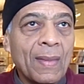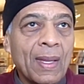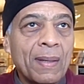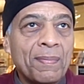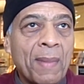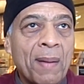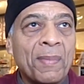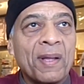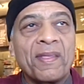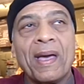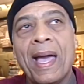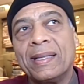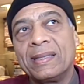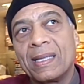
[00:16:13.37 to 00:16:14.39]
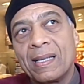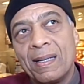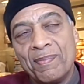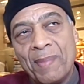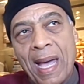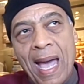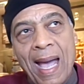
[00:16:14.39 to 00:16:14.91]
My mother had to
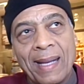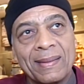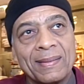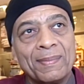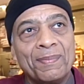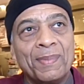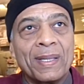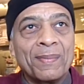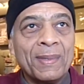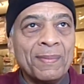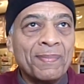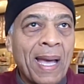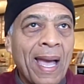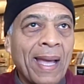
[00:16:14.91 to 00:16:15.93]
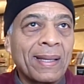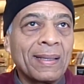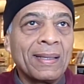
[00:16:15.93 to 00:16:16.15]
come back, bring me back.